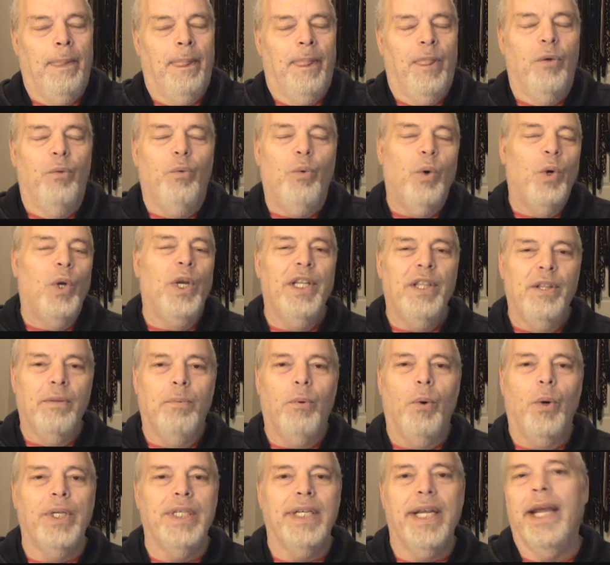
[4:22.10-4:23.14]
The ruling the
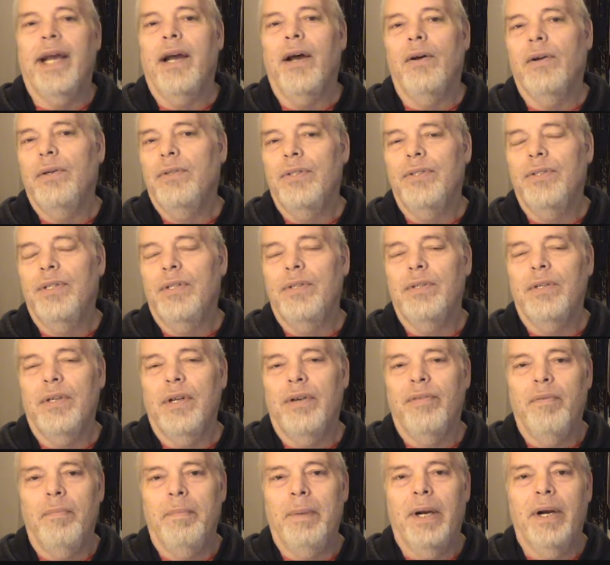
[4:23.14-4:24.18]
Boy Scouts
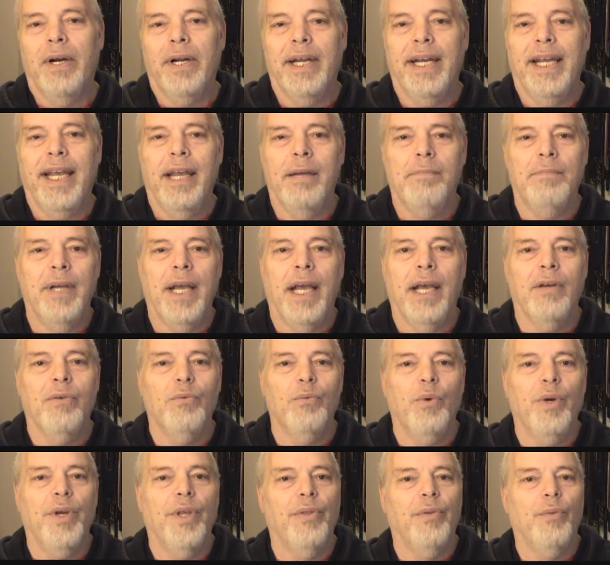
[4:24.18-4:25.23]
of America came
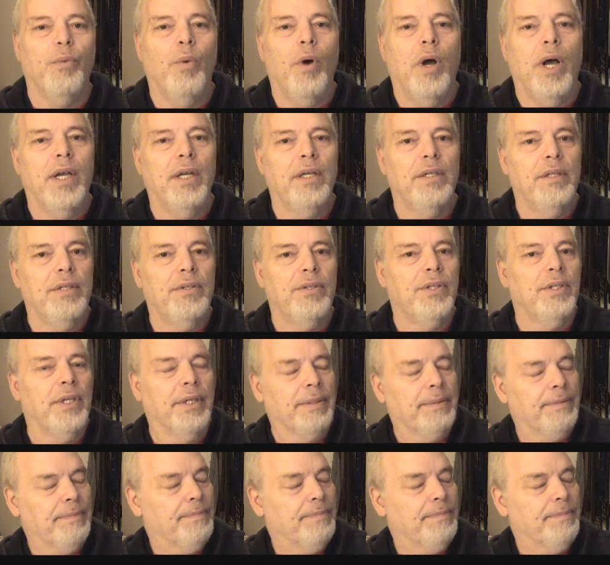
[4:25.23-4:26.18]
down with was